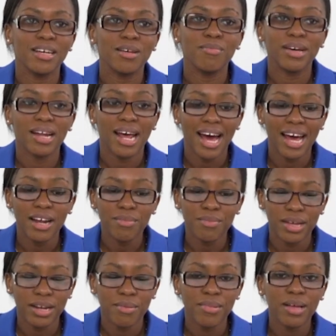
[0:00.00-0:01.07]
But at a
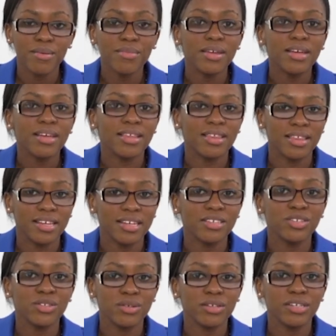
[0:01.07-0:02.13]
minimum, these
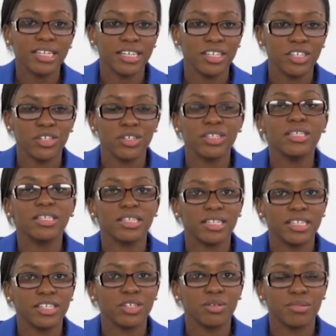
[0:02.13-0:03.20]
two locations
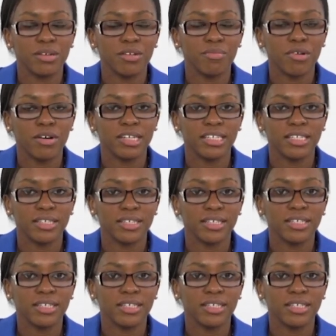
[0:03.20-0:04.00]
need to be monitored.